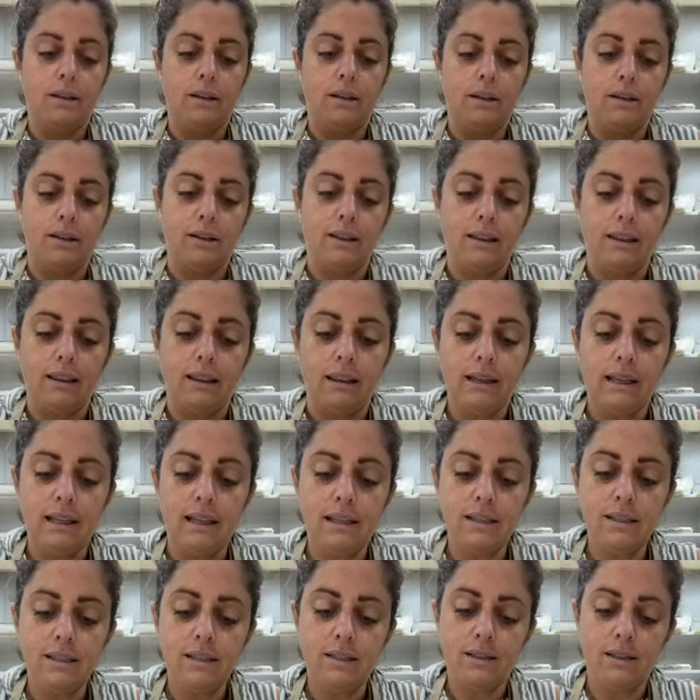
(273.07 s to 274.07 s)
The
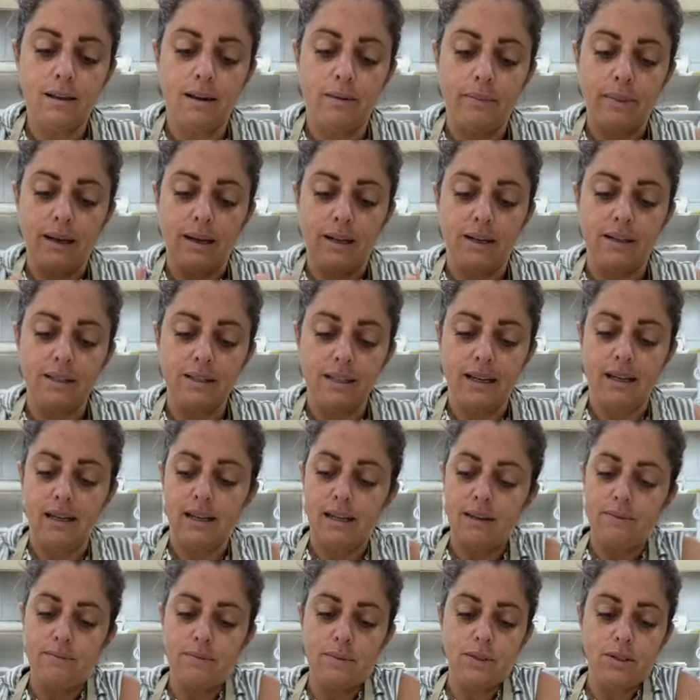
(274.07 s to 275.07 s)
least amount of
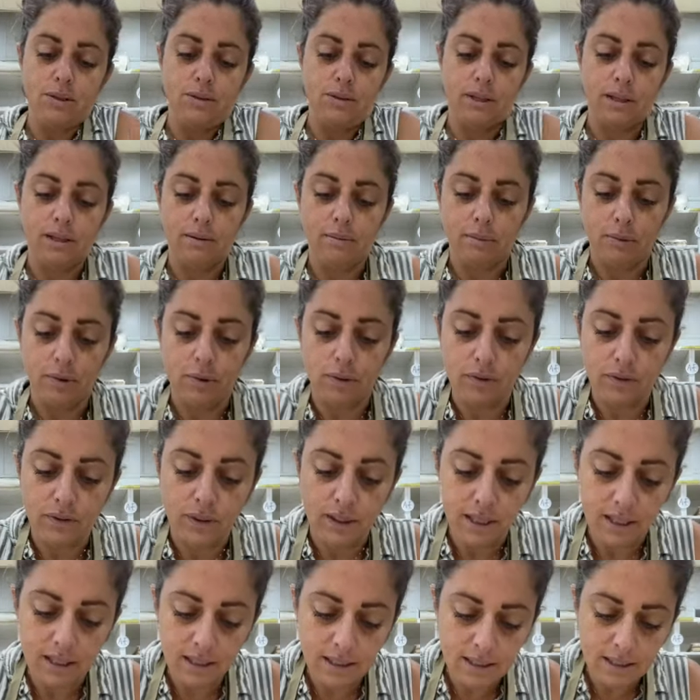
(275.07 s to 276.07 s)
times you can move
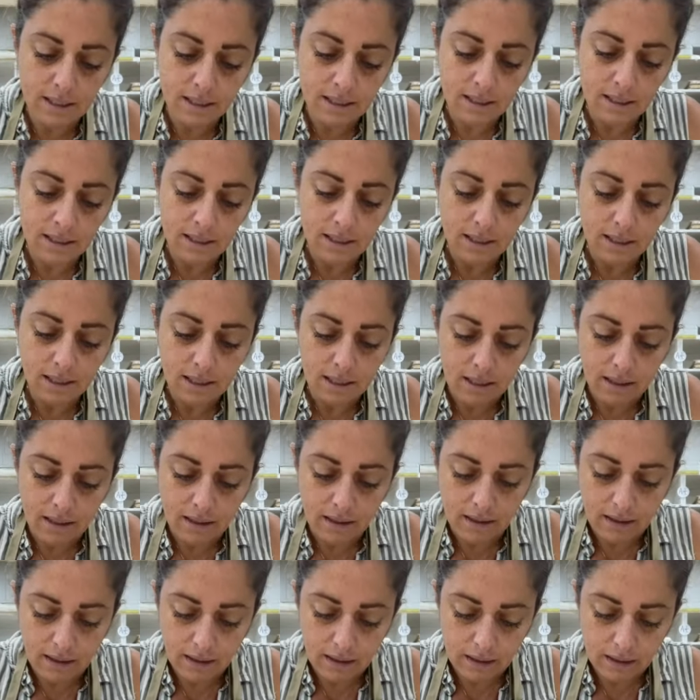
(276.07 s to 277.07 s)
this,
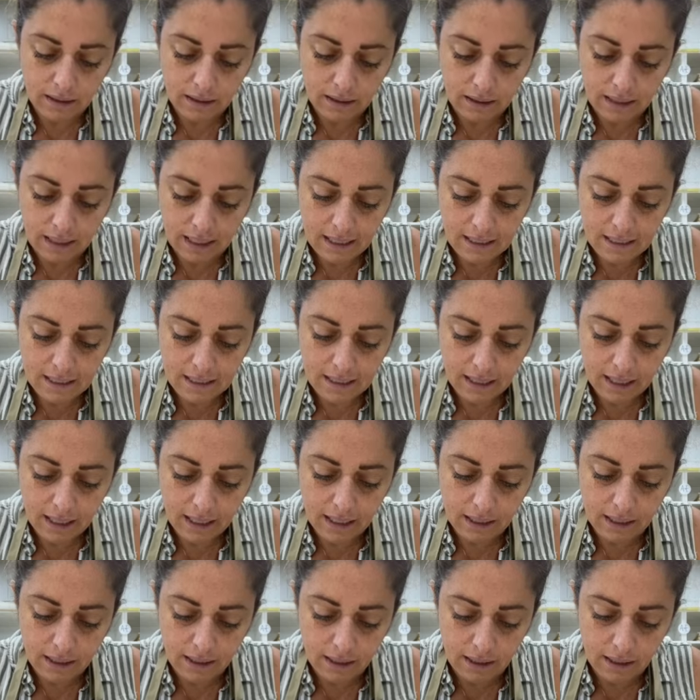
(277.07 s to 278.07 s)
the less
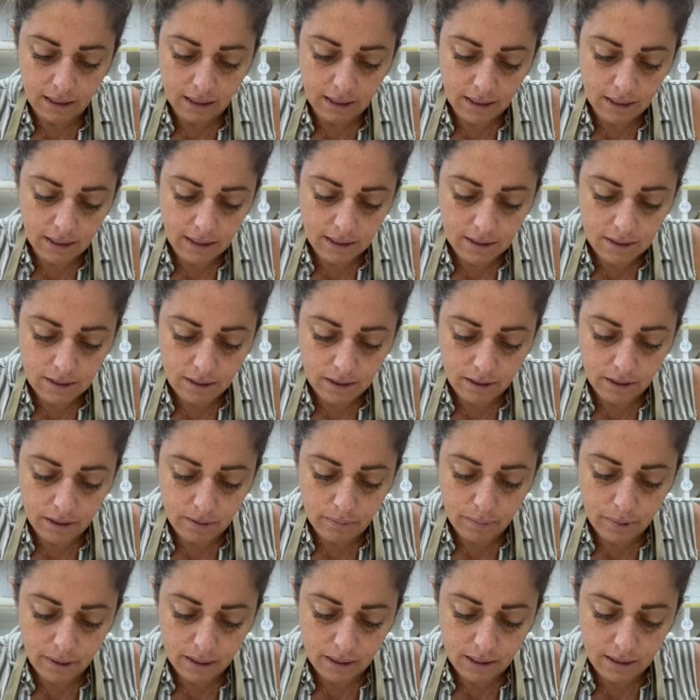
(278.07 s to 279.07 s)
likely it is going to
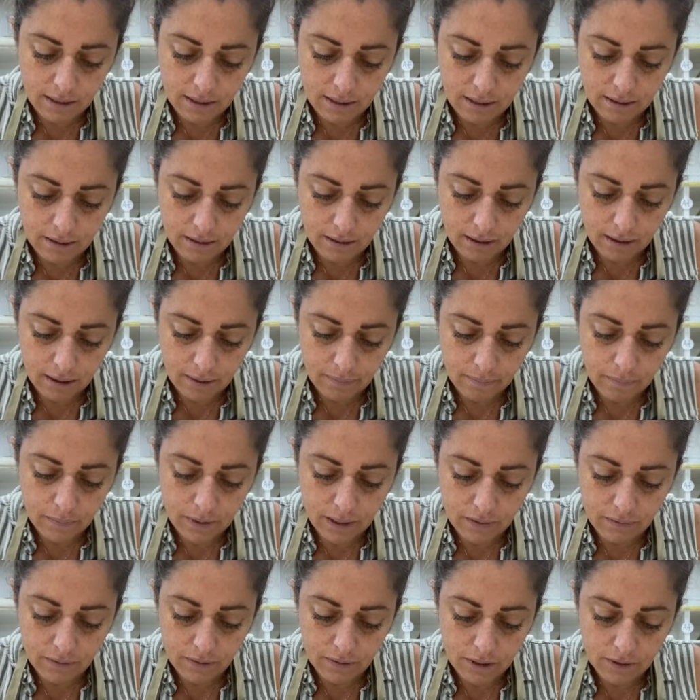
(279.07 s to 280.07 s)
be to
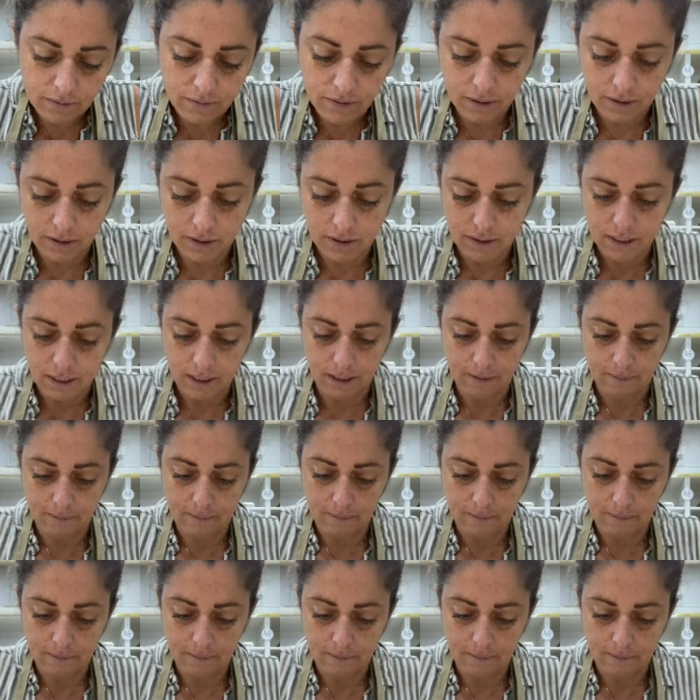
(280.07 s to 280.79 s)
give you difficulty.